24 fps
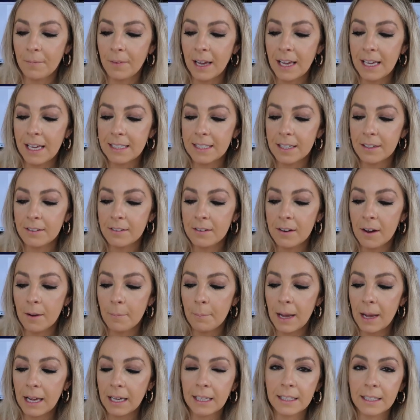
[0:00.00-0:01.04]
It's
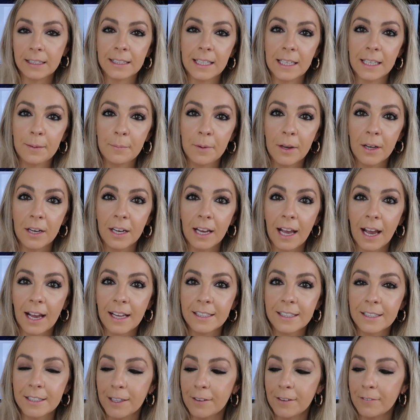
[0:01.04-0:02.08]
nutmeg, cinnamon
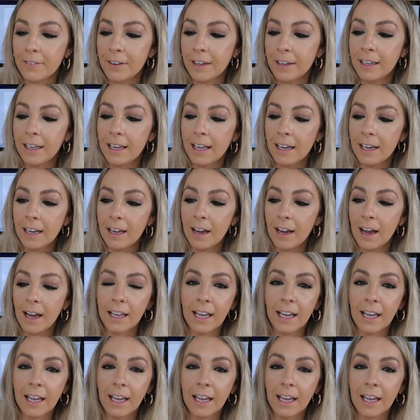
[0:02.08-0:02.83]
and vanilla.